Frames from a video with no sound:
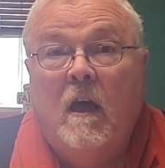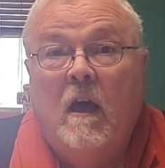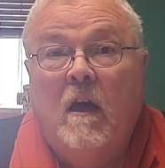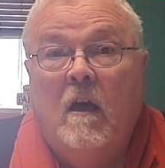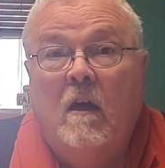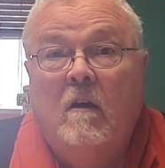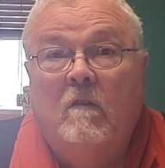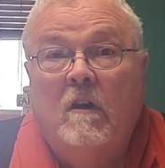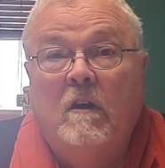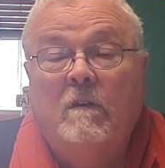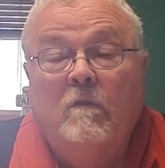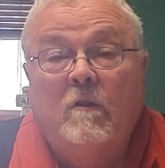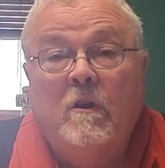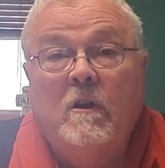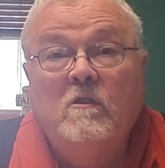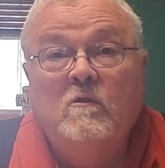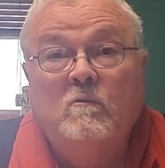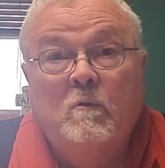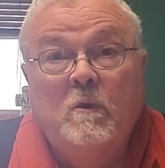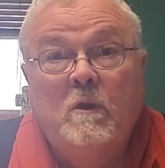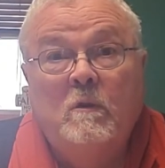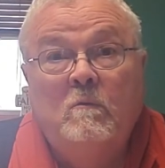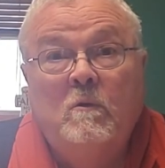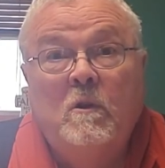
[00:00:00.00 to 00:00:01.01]
My friends,
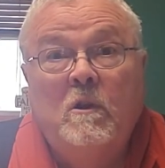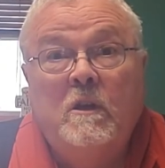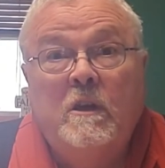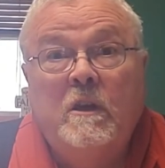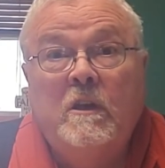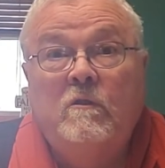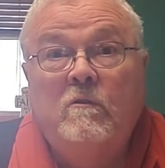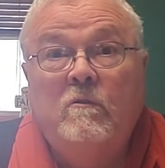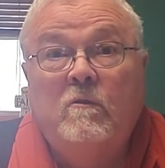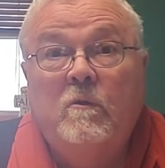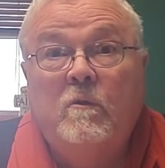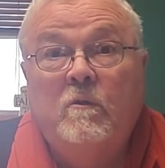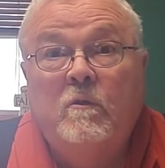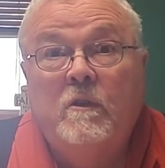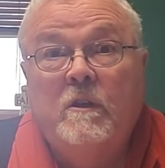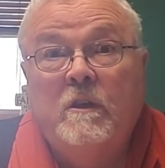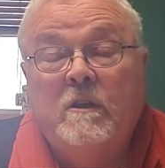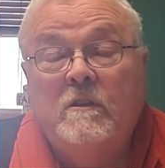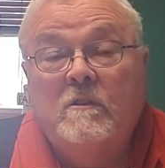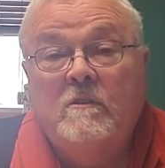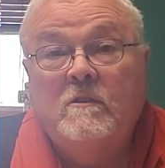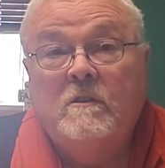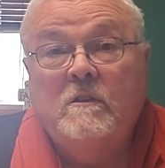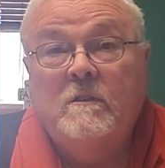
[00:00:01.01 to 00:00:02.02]
we will get through
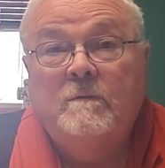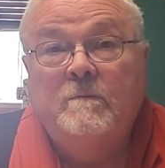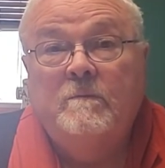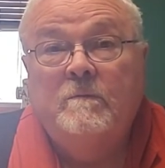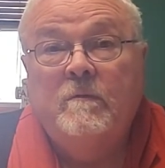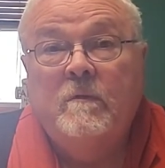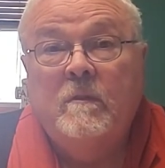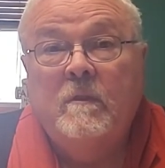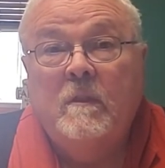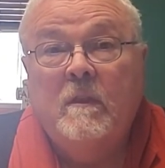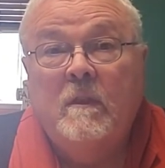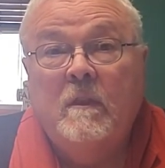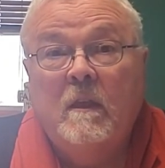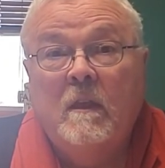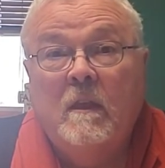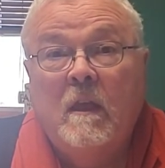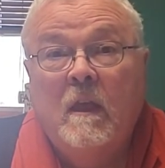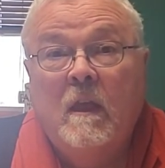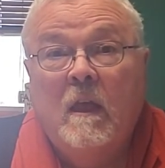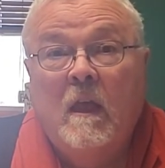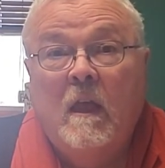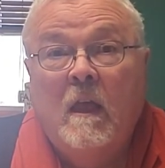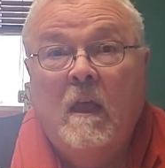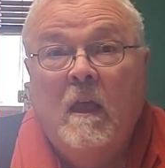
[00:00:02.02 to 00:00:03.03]
this,
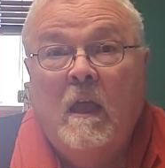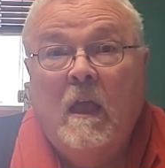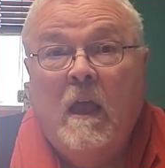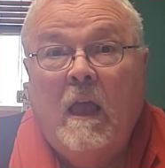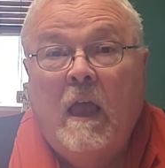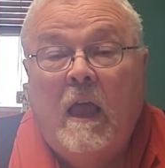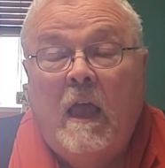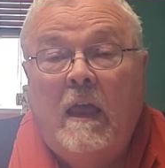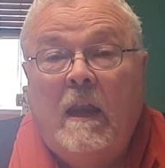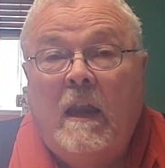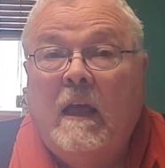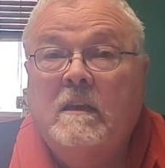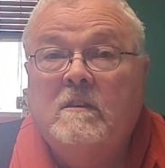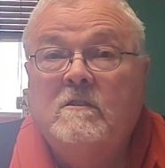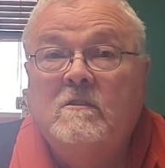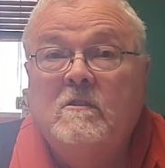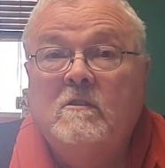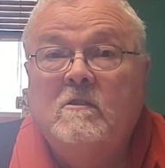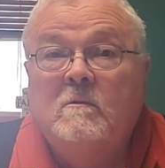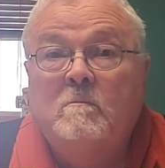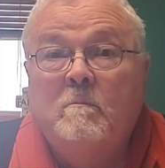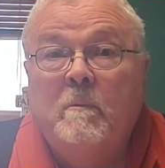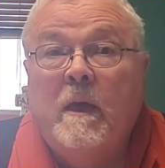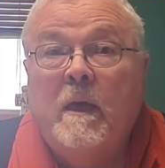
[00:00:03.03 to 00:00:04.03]
and I
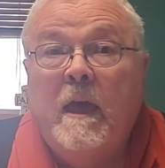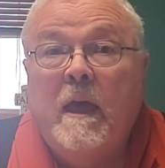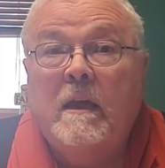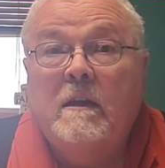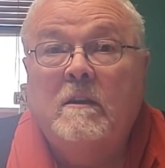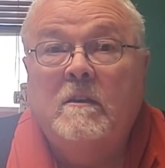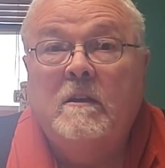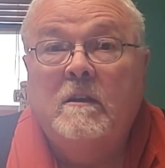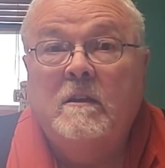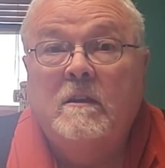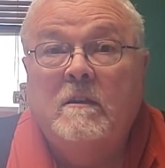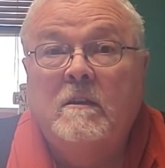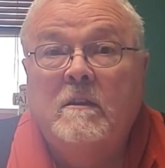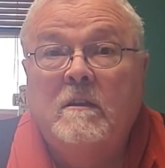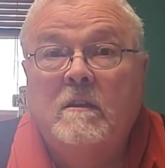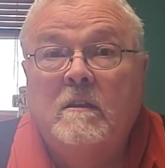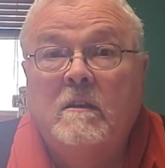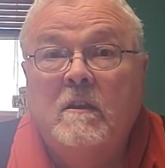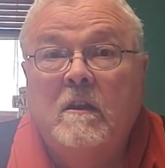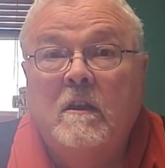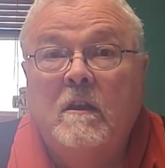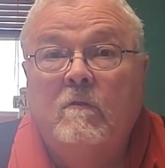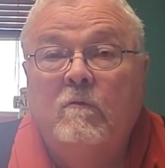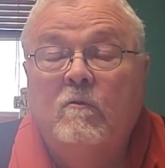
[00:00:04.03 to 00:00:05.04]
suspect
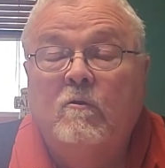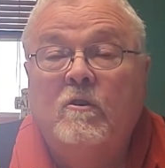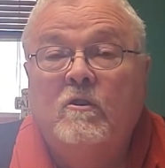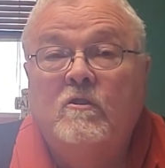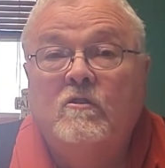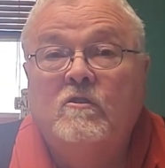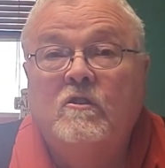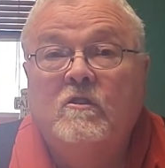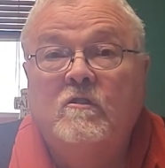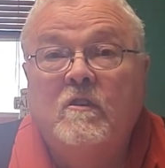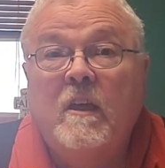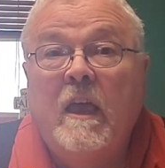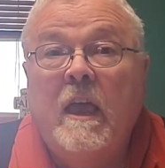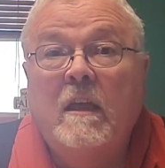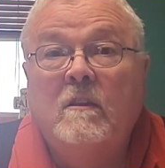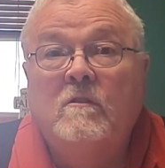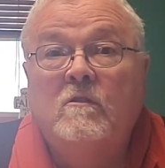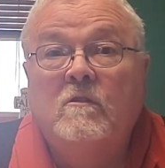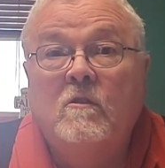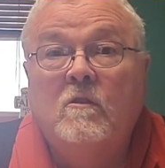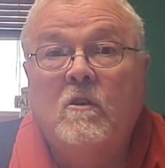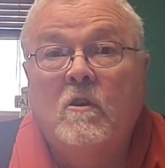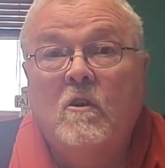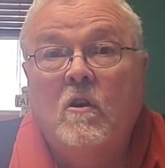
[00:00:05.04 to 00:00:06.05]
that if Christians
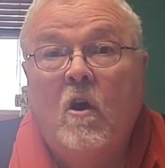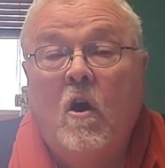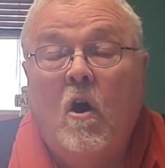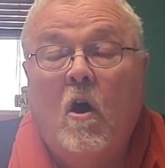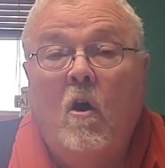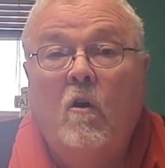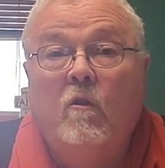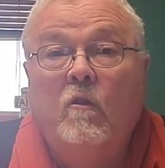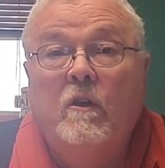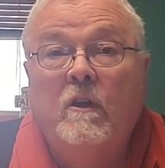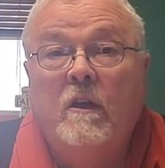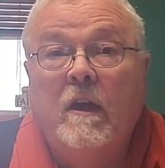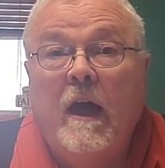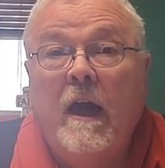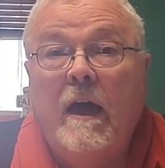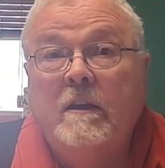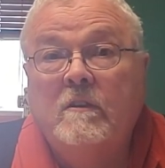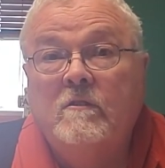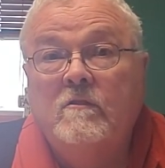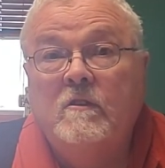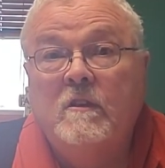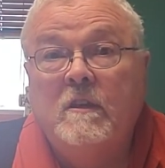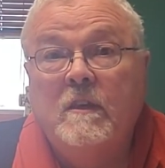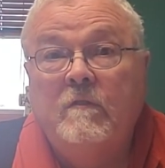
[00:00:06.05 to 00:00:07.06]
answer the call that God
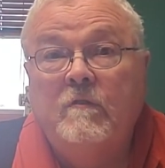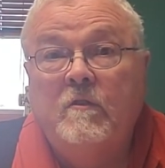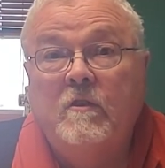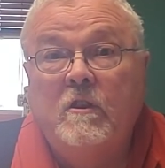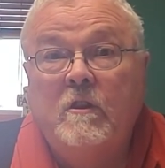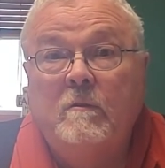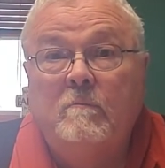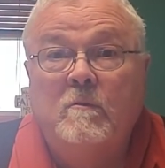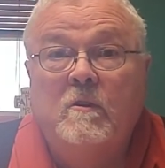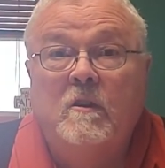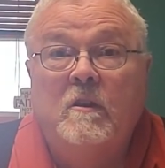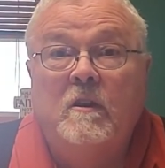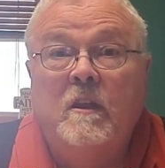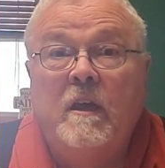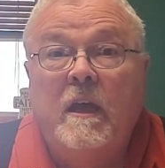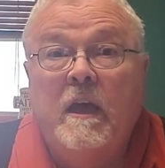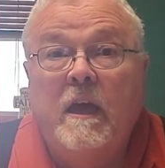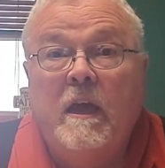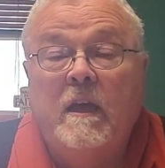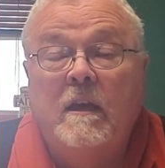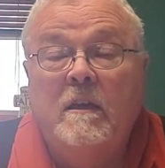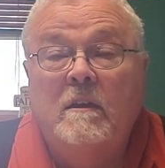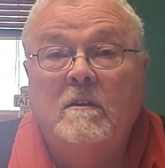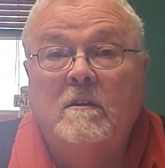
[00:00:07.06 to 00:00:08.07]
has given them
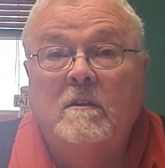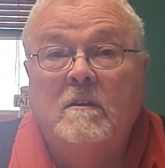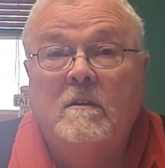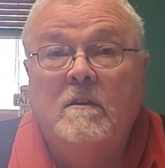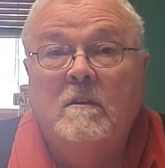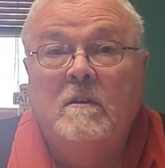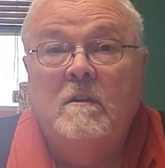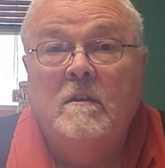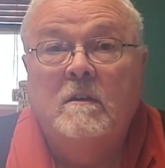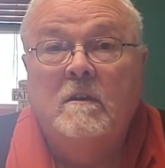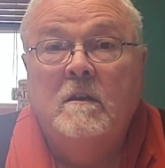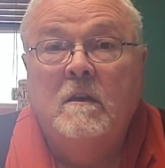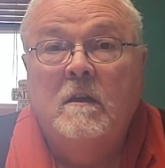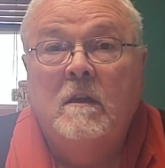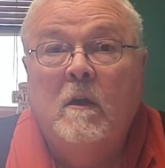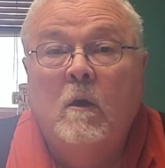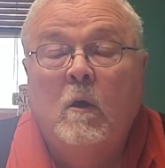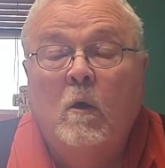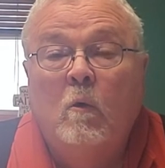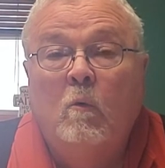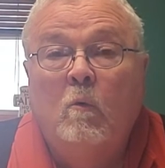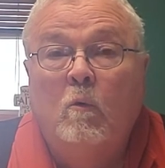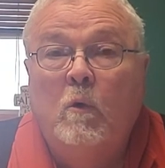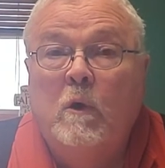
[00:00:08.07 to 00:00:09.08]
today,
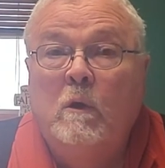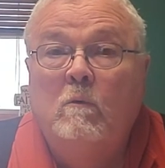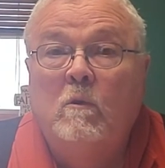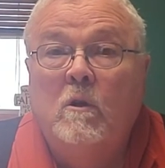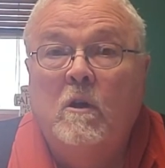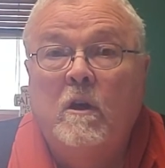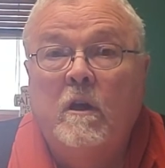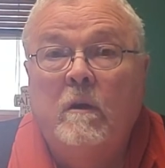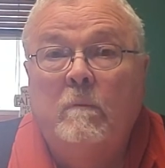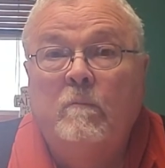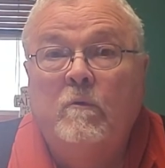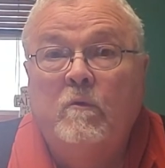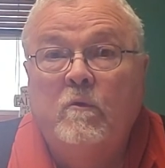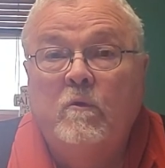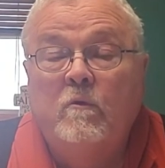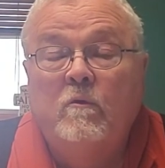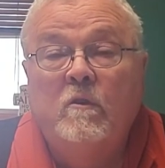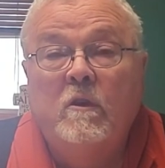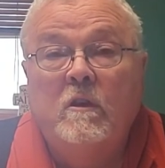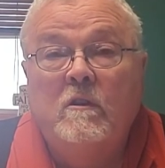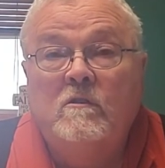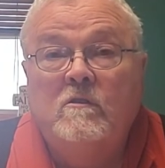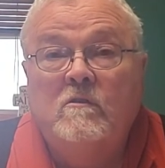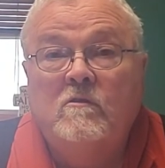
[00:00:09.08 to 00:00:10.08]
we will come through
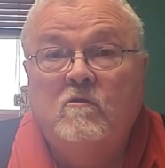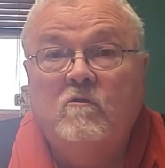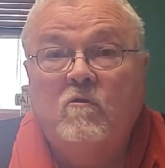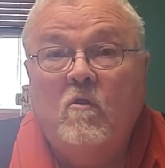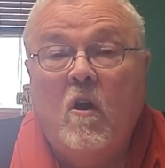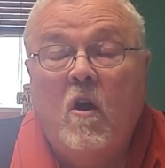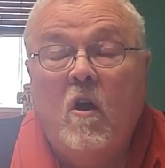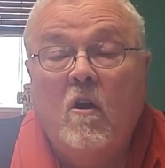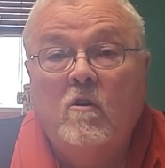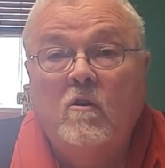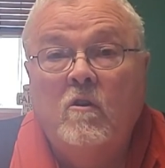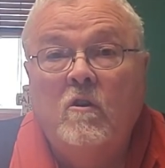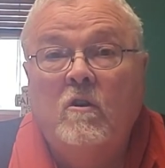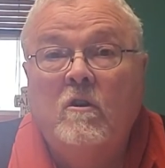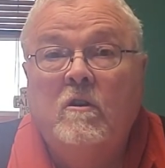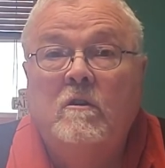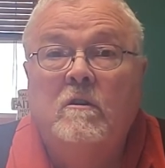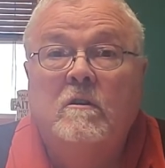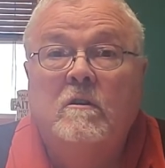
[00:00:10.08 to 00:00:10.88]
this stronger